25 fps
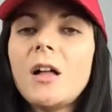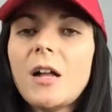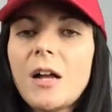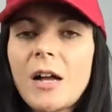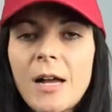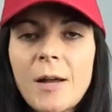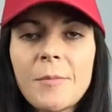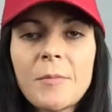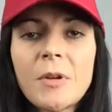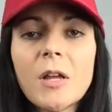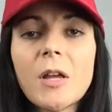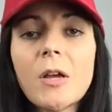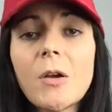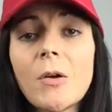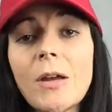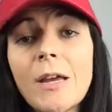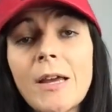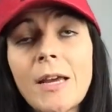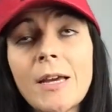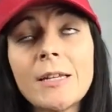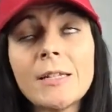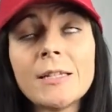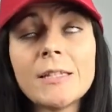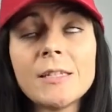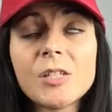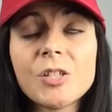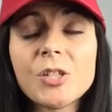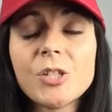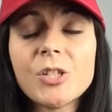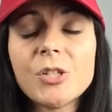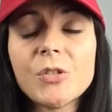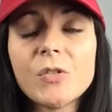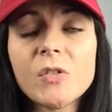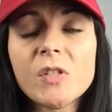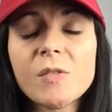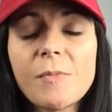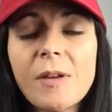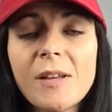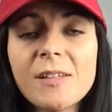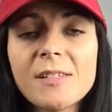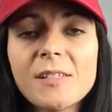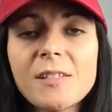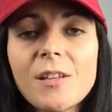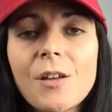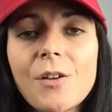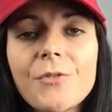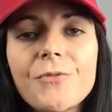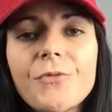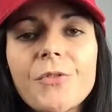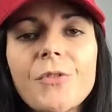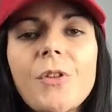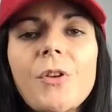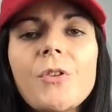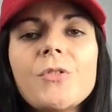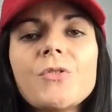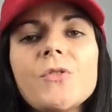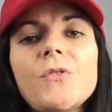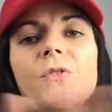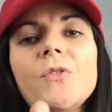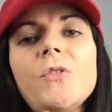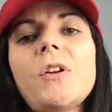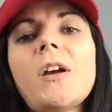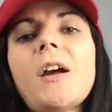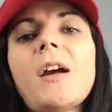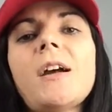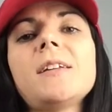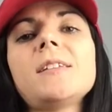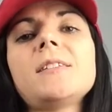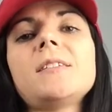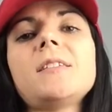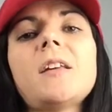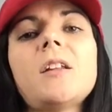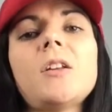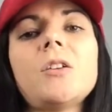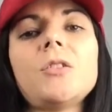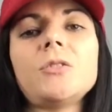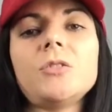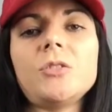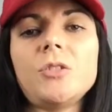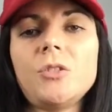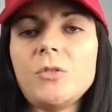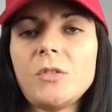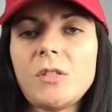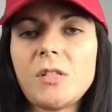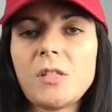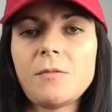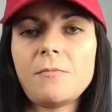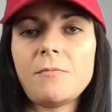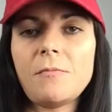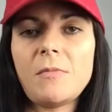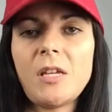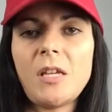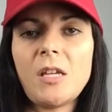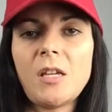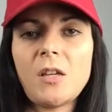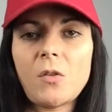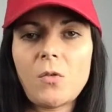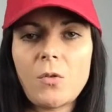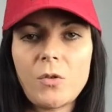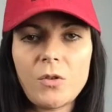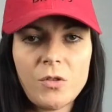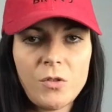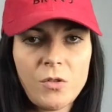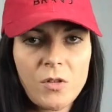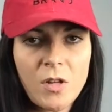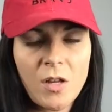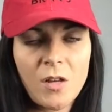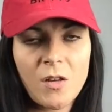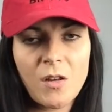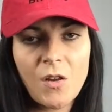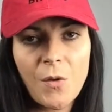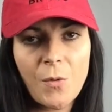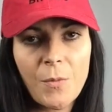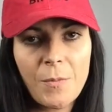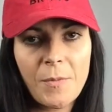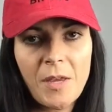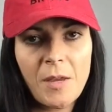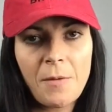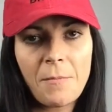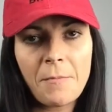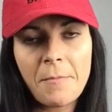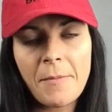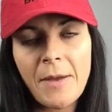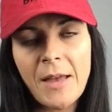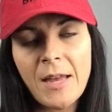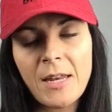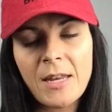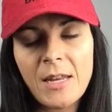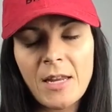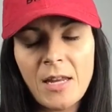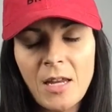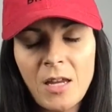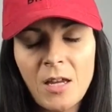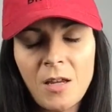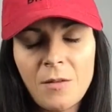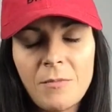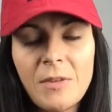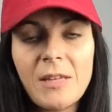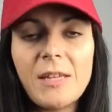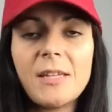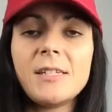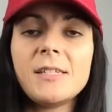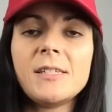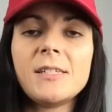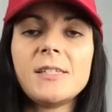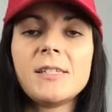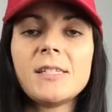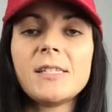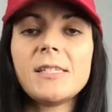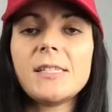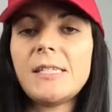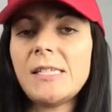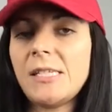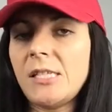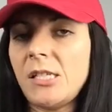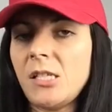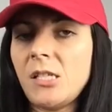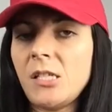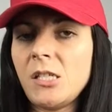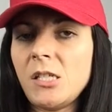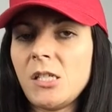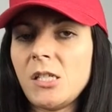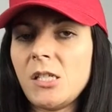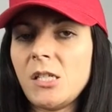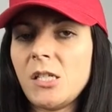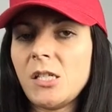I'm gonna go ahead and introduce myself. For those of you guys that are new to me or do not know me, my name is D,